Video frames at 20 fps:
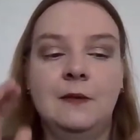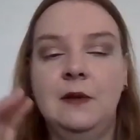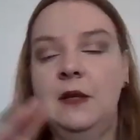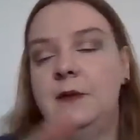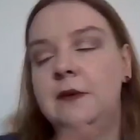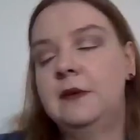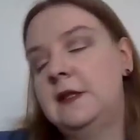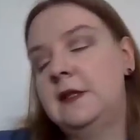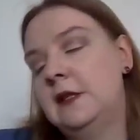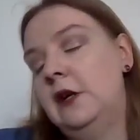
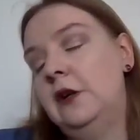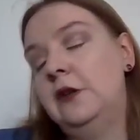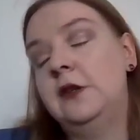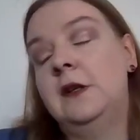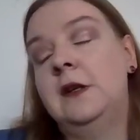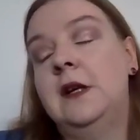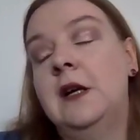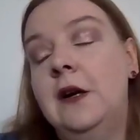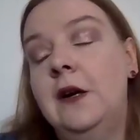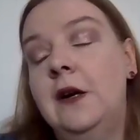a
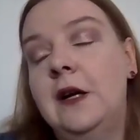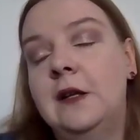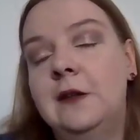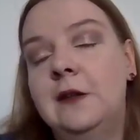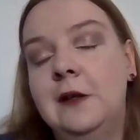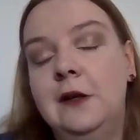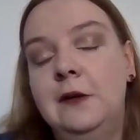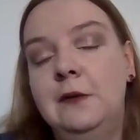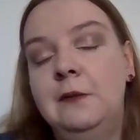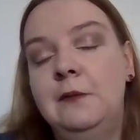certain
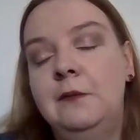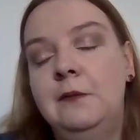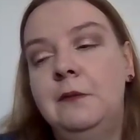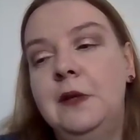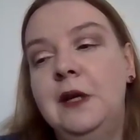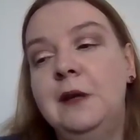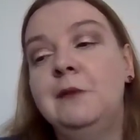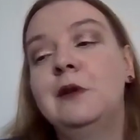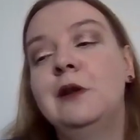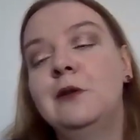character
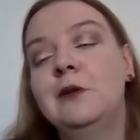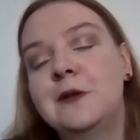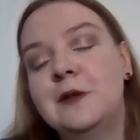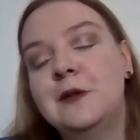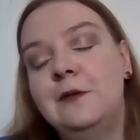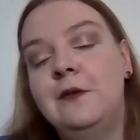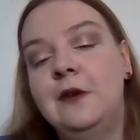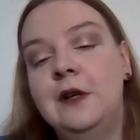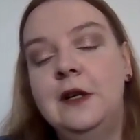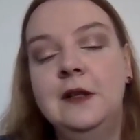named
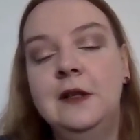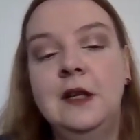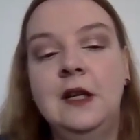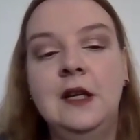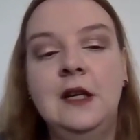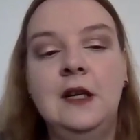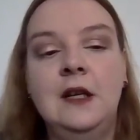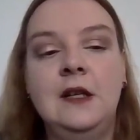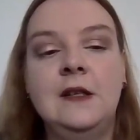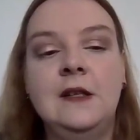Lucifer
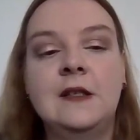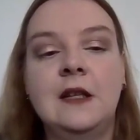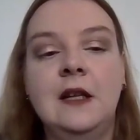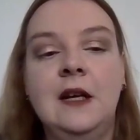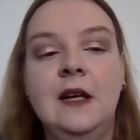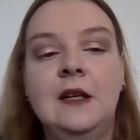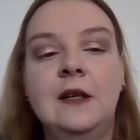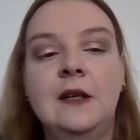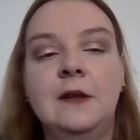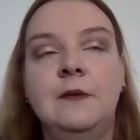is
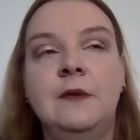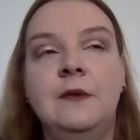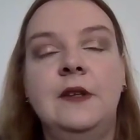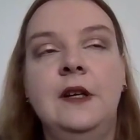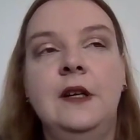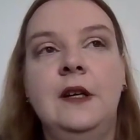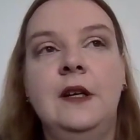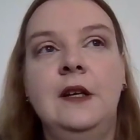like